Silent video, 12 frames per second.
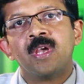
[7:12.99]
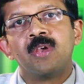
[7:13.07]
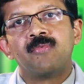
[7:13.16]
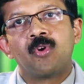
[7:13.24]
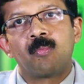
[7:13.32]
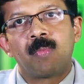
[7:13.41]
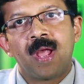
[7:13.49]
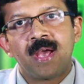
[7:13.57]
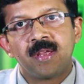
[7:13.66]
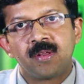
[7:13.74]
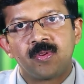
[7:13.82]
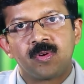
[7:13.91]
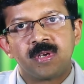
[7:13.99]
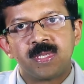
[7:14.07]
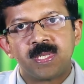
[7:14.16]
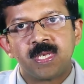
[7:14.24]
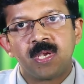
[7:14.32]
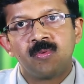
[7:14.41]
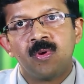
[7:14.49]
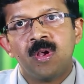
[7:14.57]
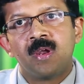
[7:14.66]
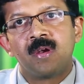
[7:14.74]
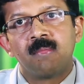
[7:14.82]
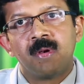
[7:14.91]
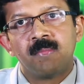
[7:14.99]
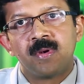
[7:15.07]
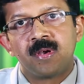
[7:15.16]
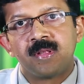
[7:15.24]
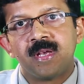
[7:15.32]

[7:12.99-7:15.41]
If you are planning to conceive, remember